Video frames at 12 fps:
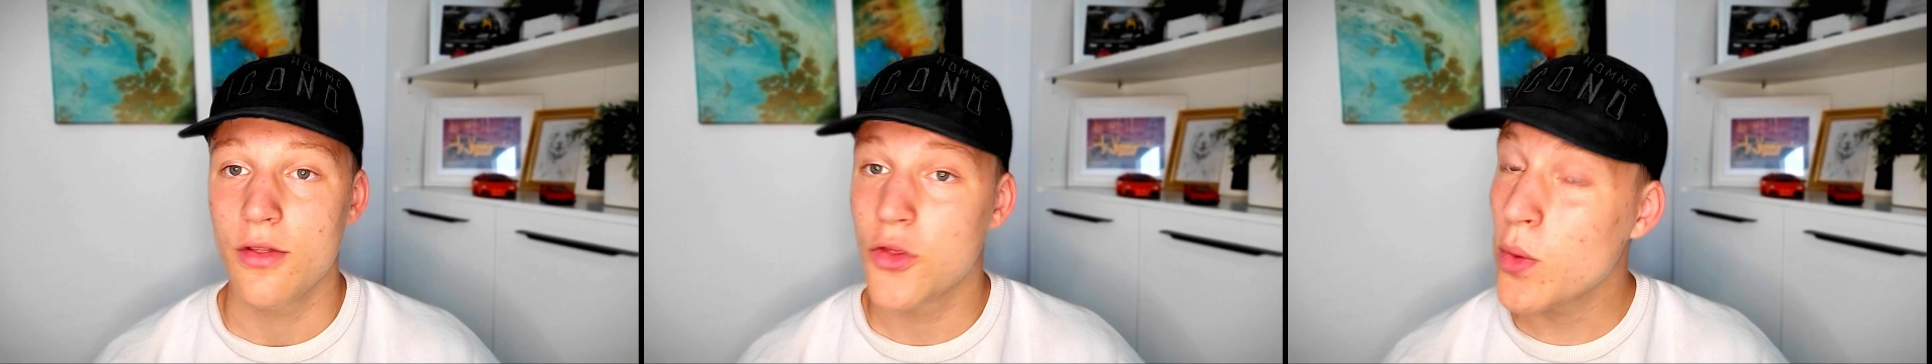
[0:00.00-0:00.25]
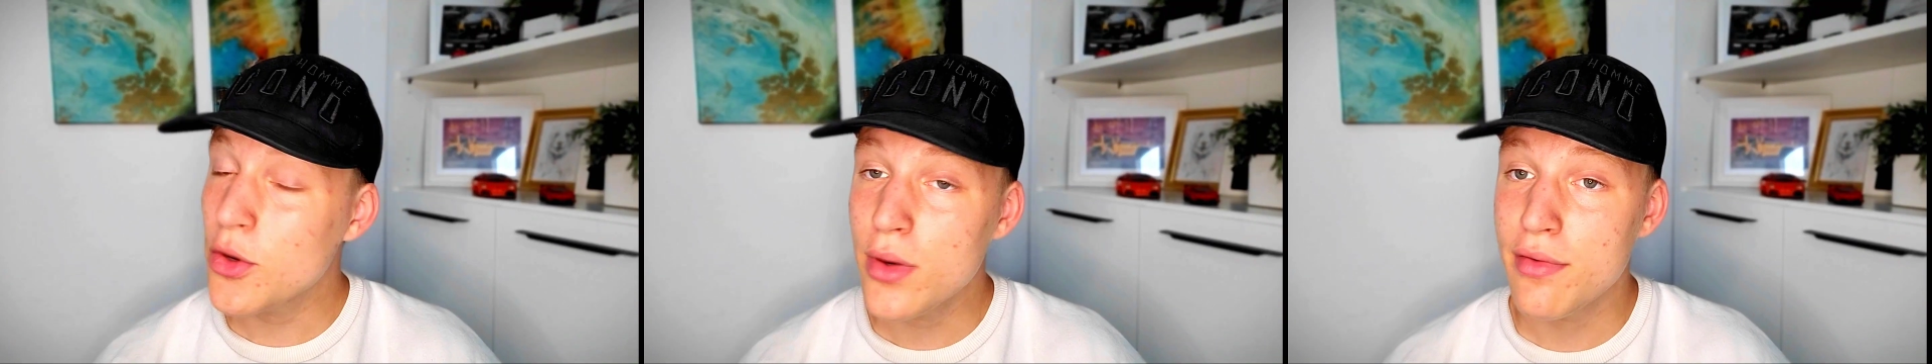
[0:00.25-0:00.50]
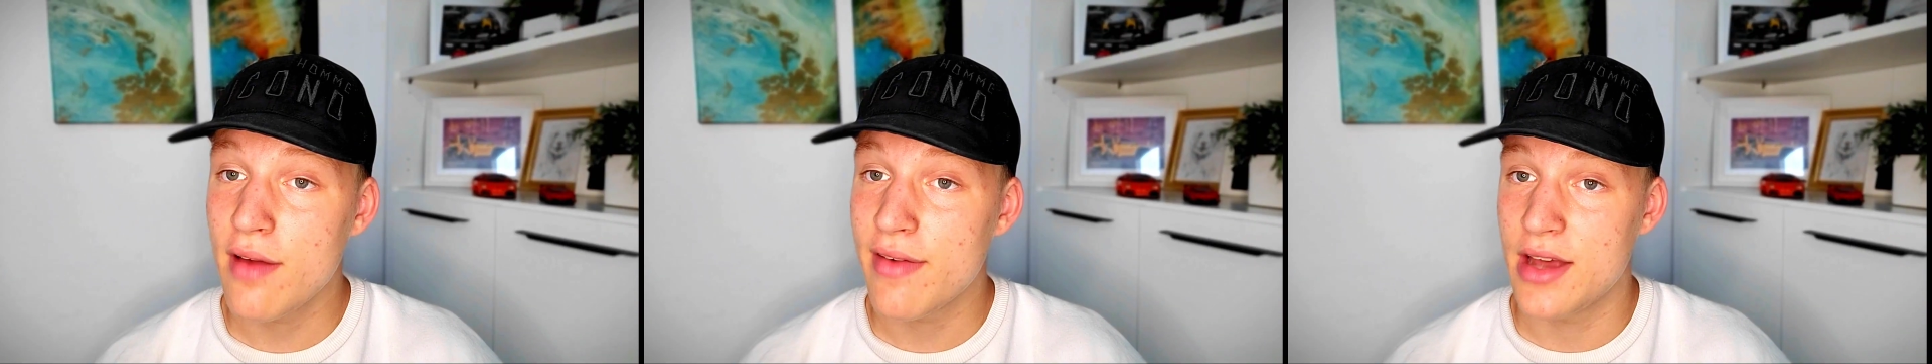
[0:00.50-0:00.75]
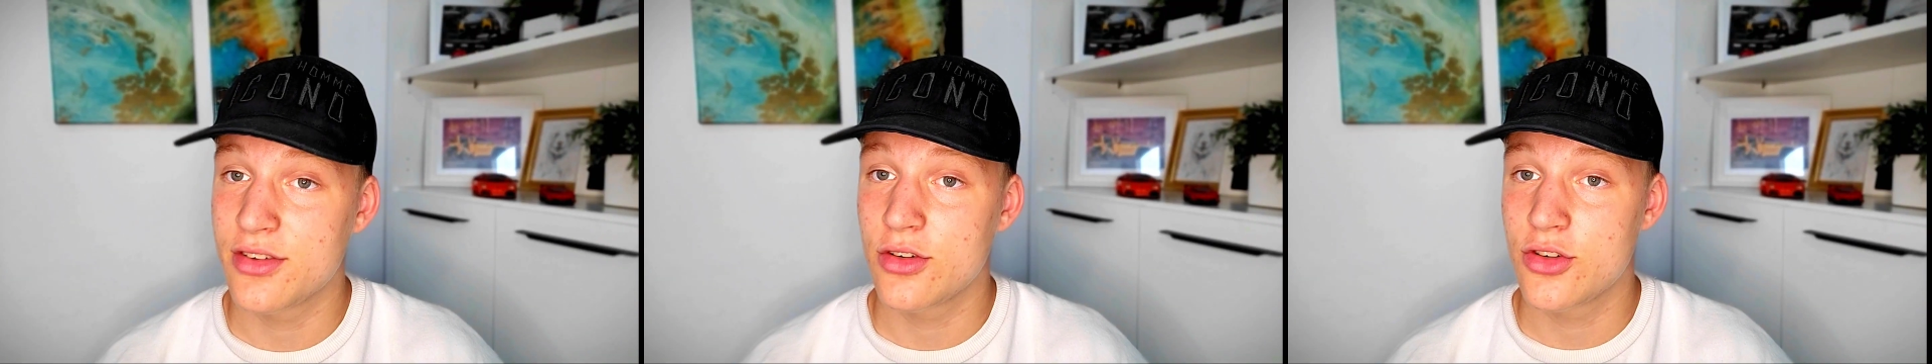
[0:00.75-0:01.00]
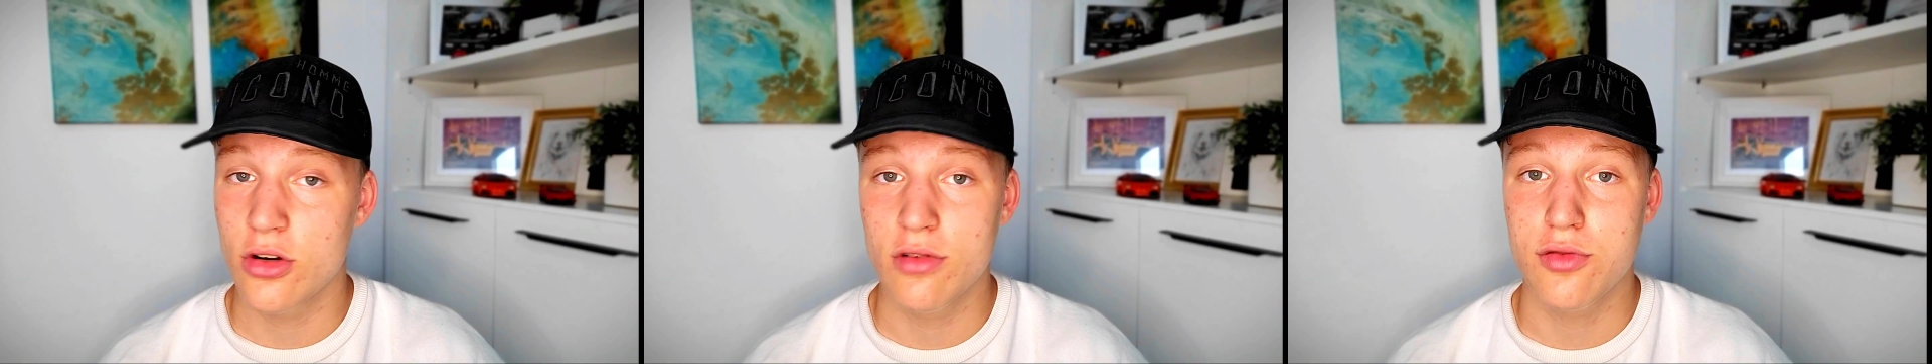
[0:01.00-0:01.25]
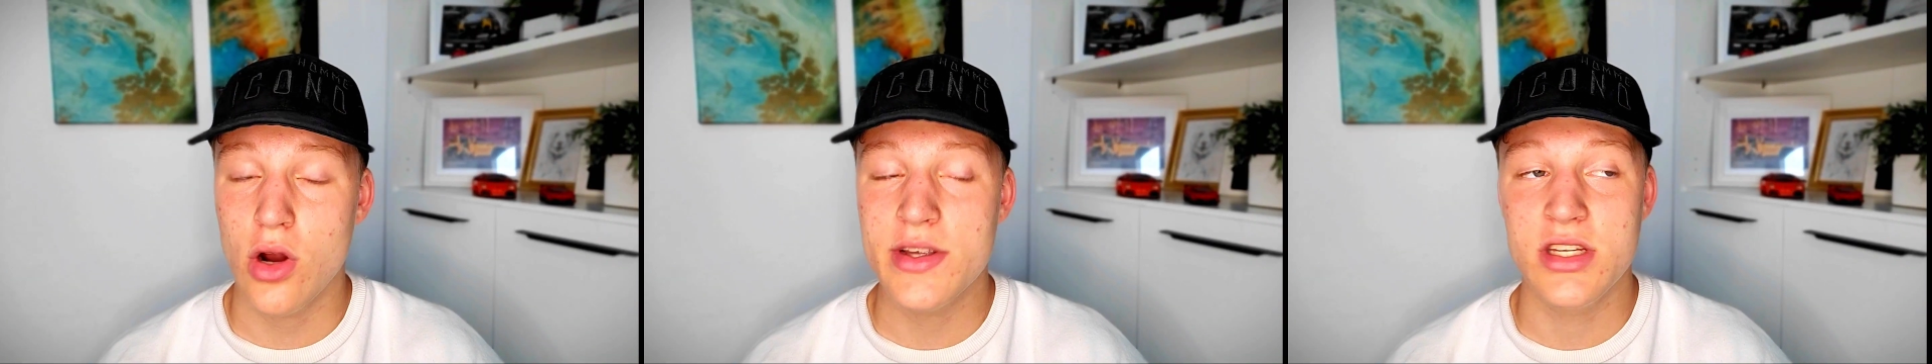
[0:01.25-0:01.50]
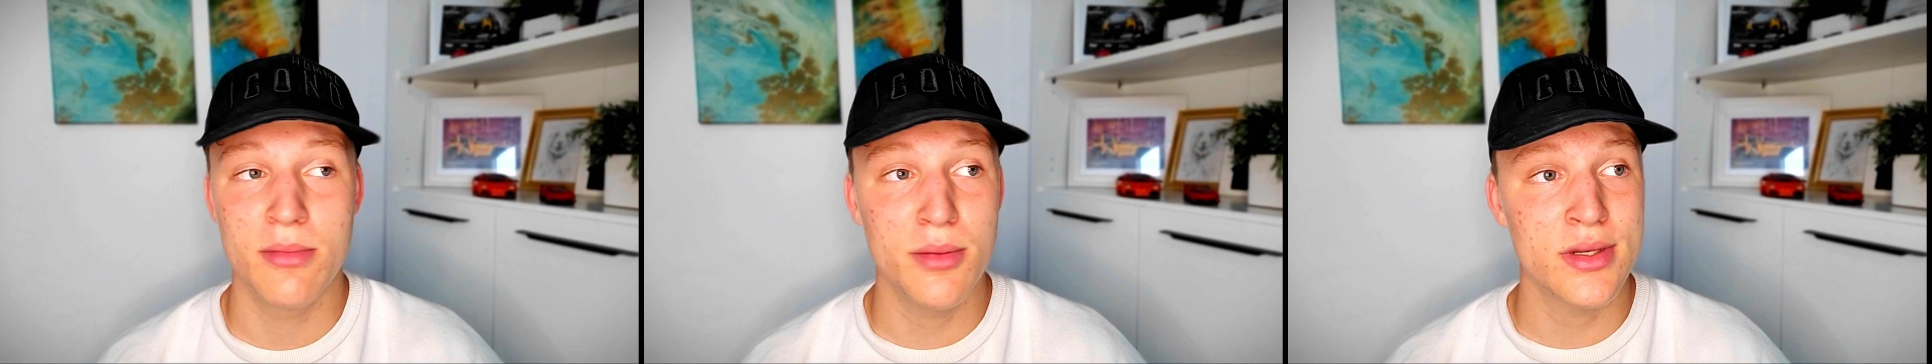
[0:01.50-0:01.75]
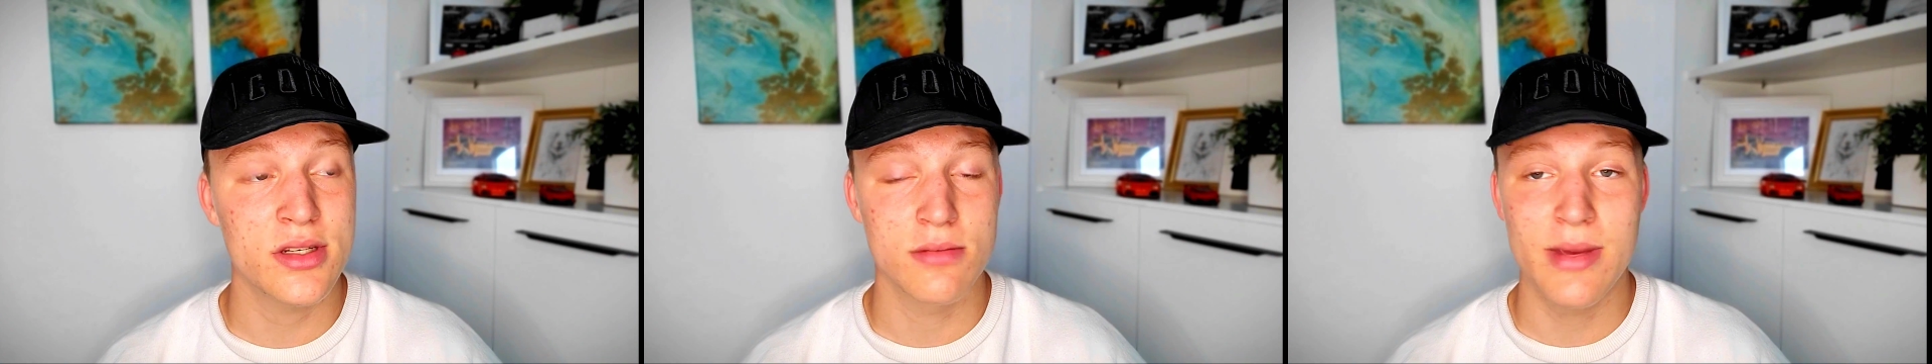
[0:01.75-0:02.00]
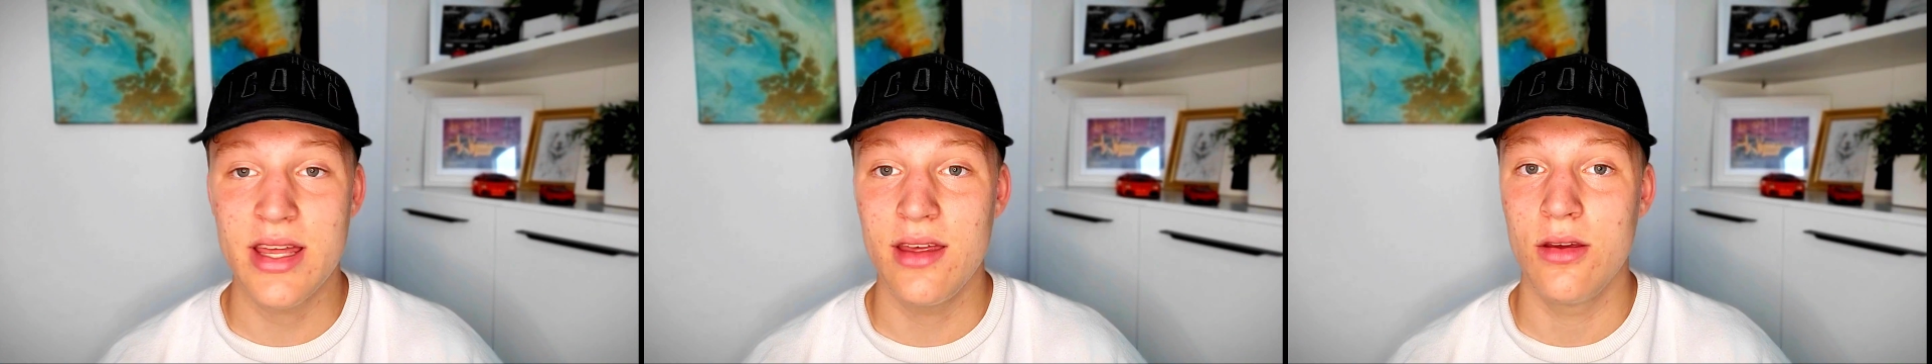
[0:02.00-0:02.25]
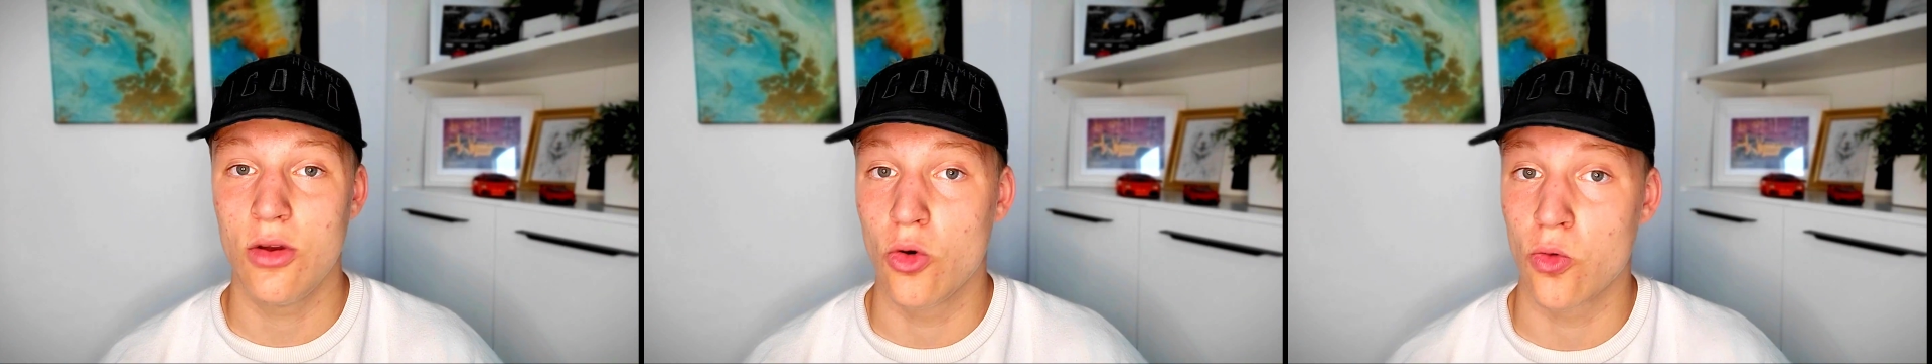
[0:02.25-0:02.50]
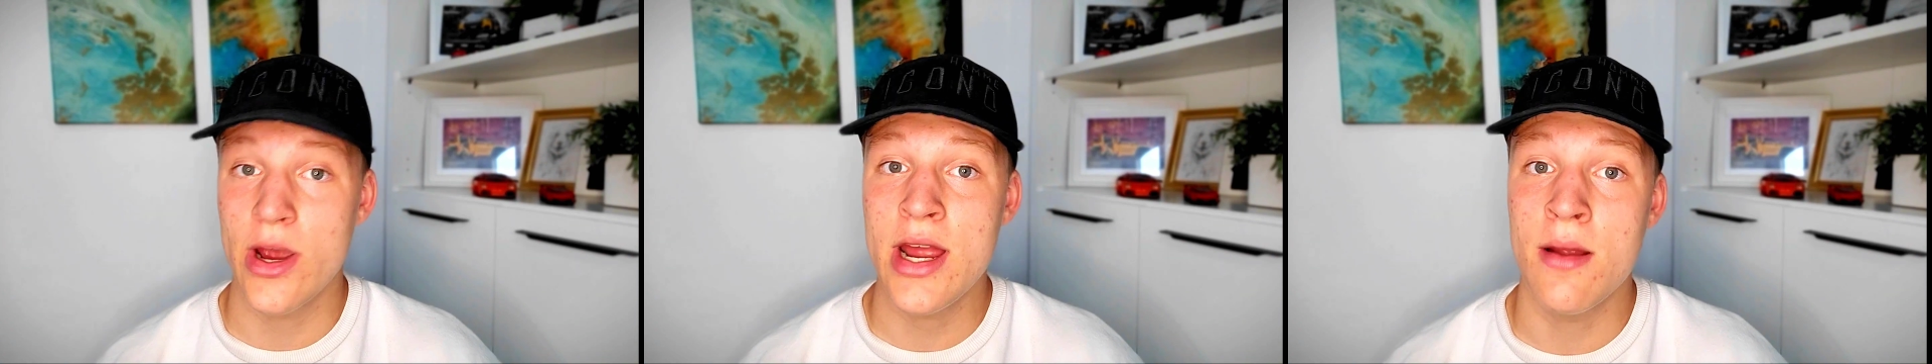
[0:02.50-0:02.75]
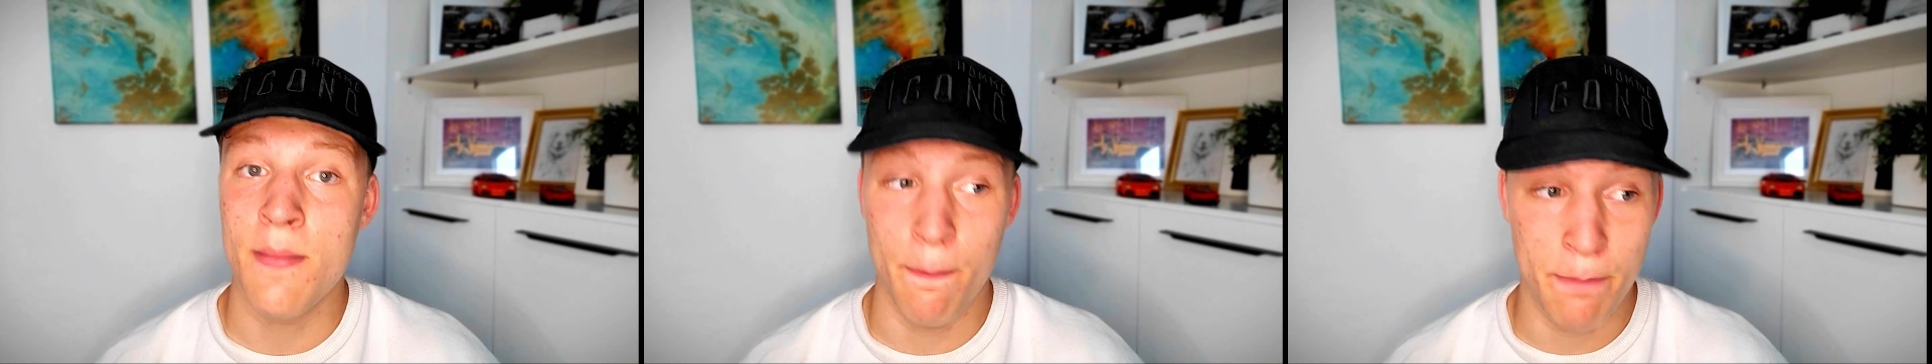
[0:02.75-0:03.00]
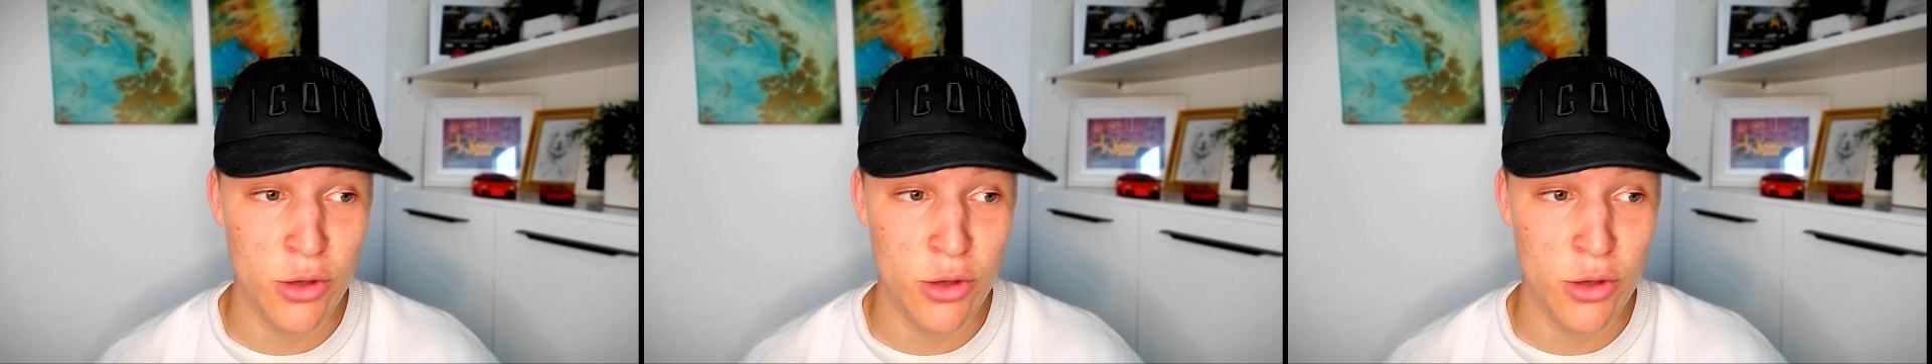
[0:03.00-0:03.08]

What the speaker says: The 125S showed Ferrari's commitment to making great,